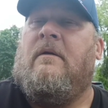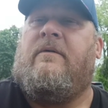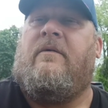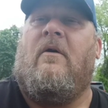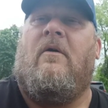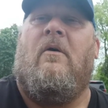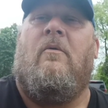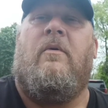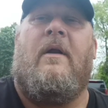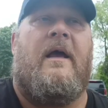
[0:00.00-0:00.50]

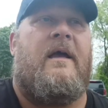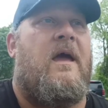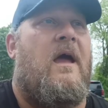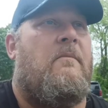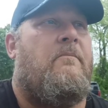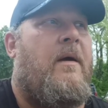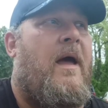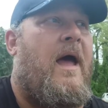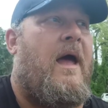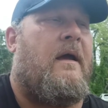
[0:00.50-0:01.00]
So when I
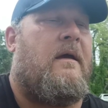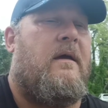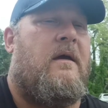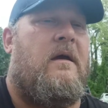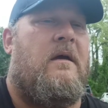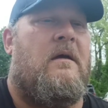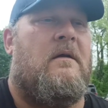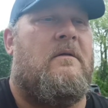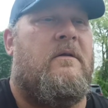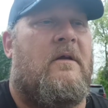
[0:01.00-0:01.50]
came back,
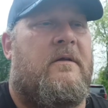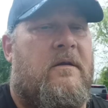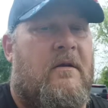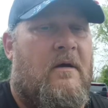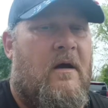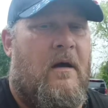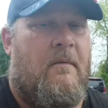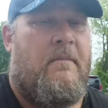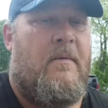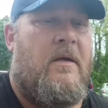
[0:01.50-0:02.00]
he had looked
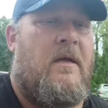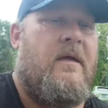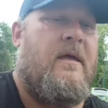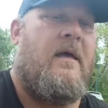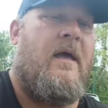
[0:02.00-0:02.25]
it up.